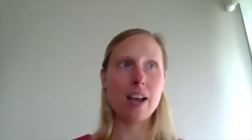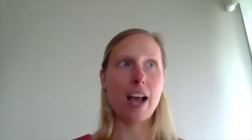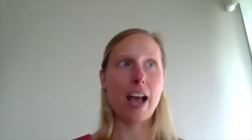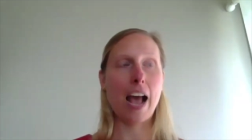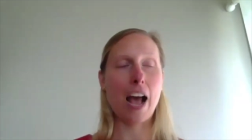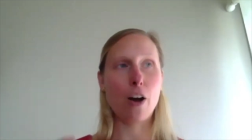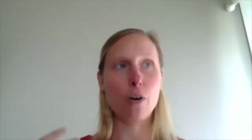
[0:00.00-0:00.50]

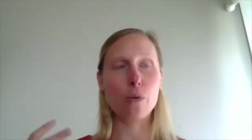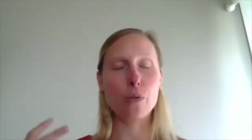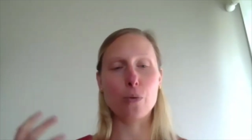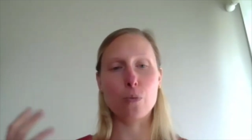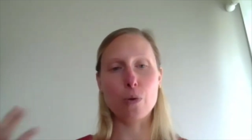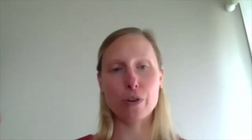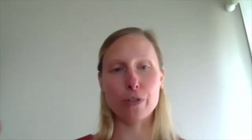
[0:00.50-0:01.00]
how the
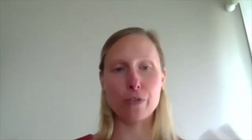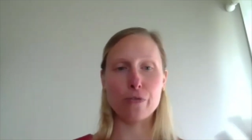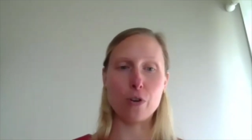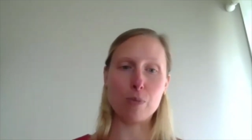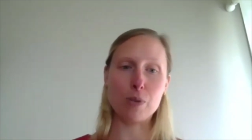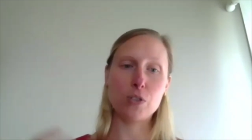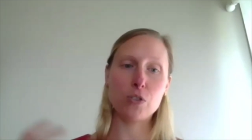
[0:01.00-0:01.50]
work the
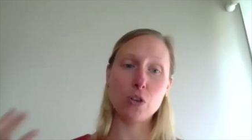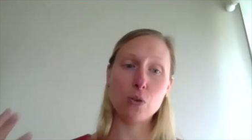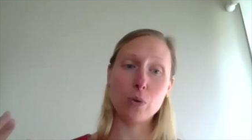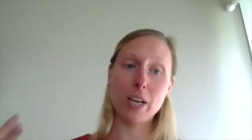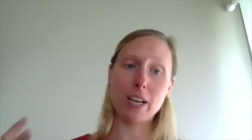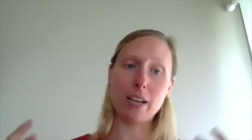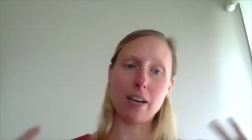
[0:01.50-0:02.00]
firm is
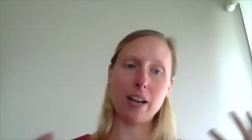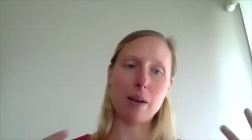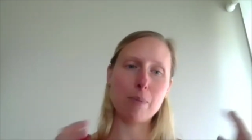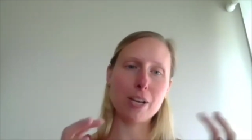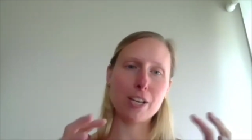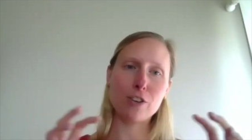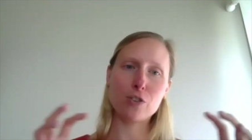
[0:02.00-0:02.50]
doing and, and
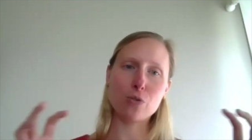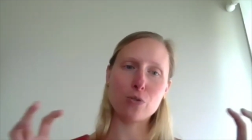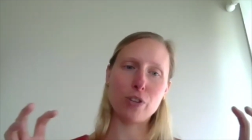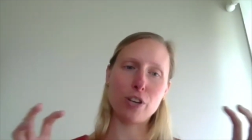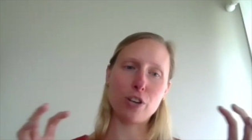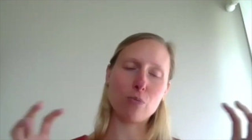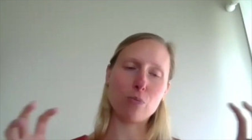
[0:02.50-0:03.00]
making sure
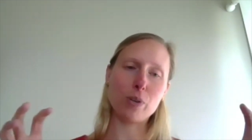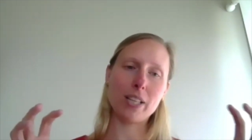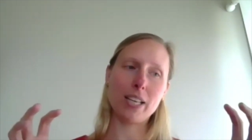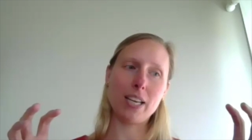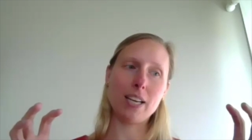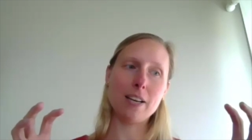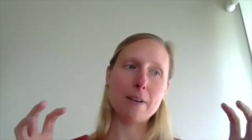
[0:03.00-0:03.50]
that you're
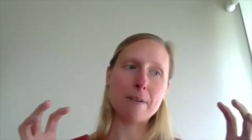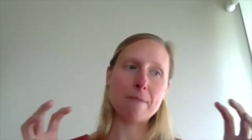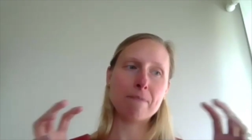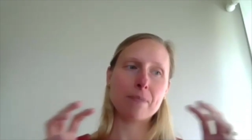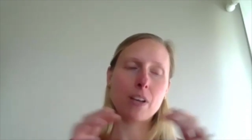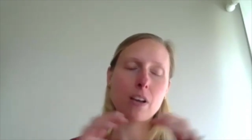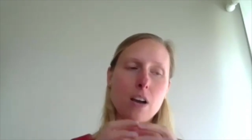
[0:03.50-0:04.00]
really
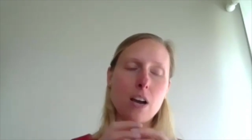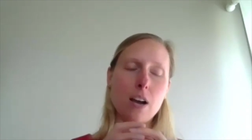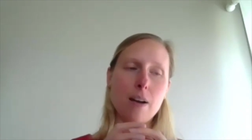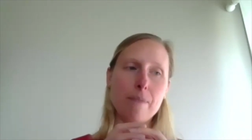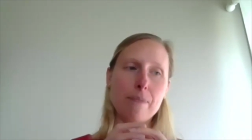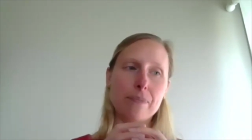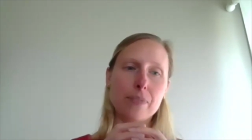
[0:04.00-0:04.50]

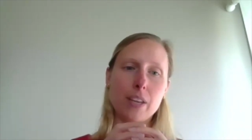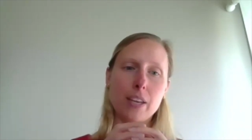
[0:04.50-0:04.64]
um,